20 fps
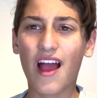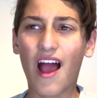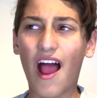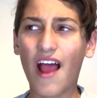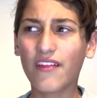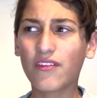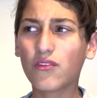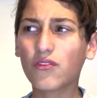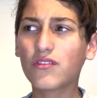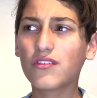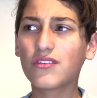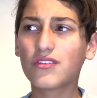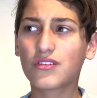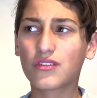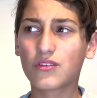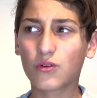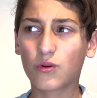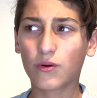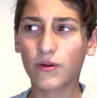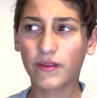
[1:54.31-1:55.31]
I thought the
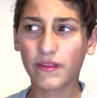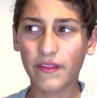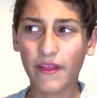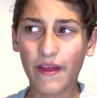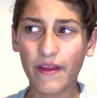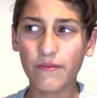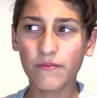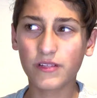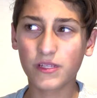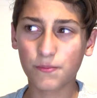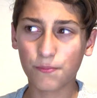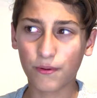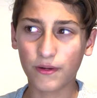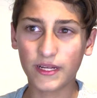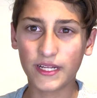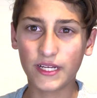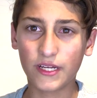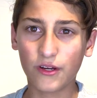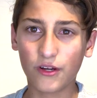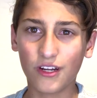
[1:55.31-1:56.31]
storyline was
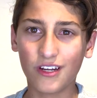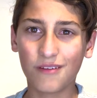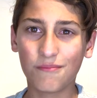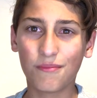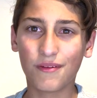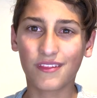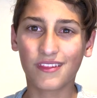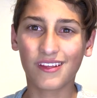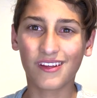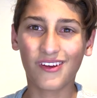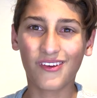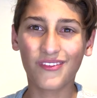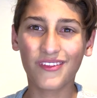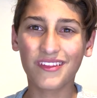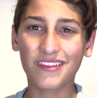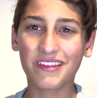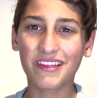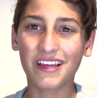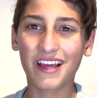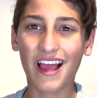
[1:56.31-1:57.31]
pretty good, but the only
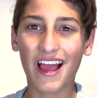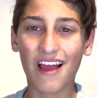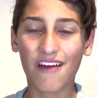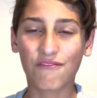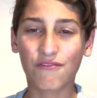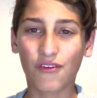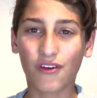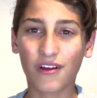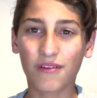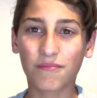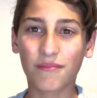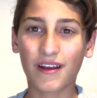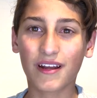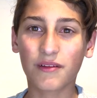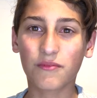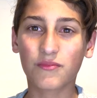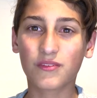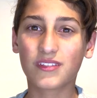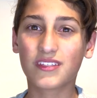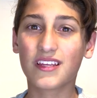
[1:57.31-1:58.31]
thing I have wrong about
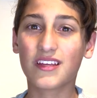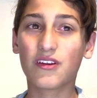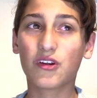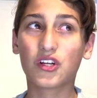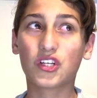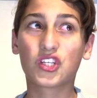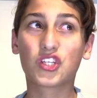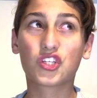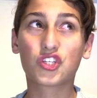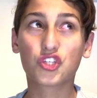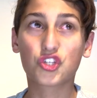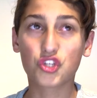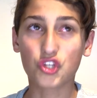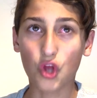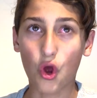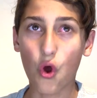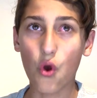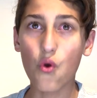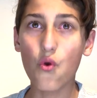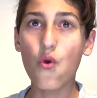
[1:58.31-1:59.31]
it was there is
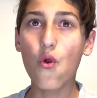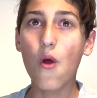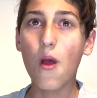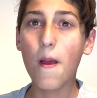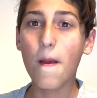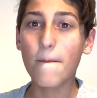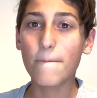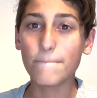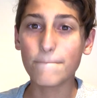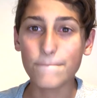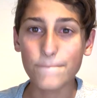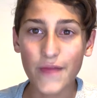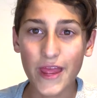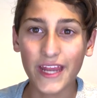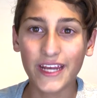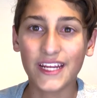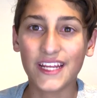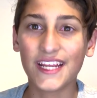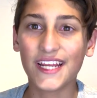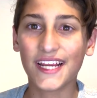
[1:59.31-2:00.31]
so
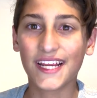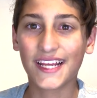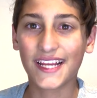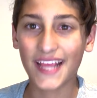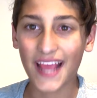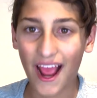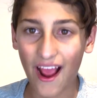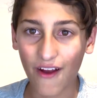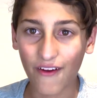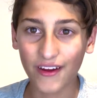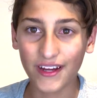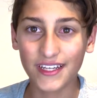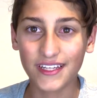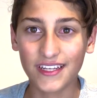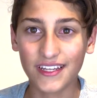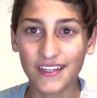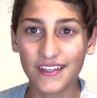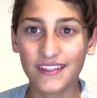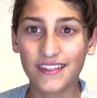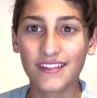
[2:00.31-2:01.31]
many
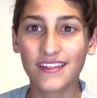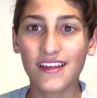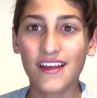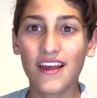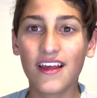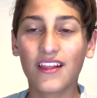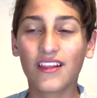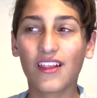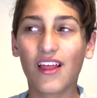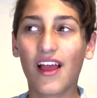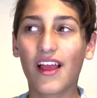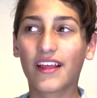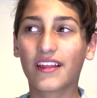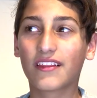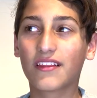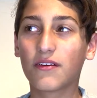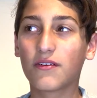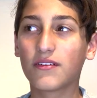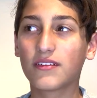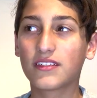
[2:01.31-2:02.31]
characters.
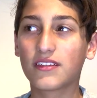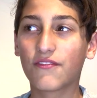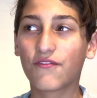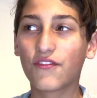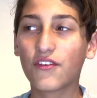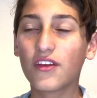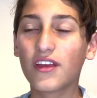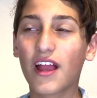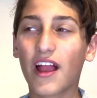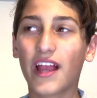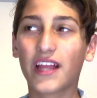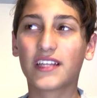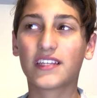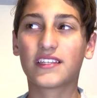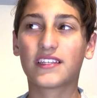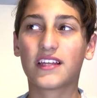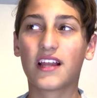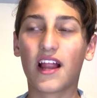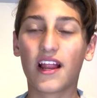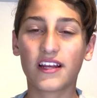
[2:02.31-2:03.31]
Like, there was a few
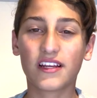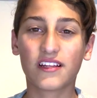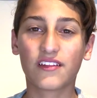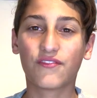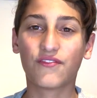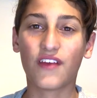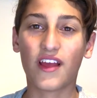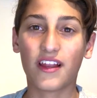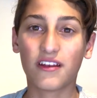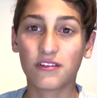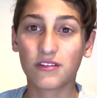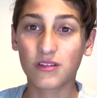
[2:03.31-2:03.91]
characters that I just found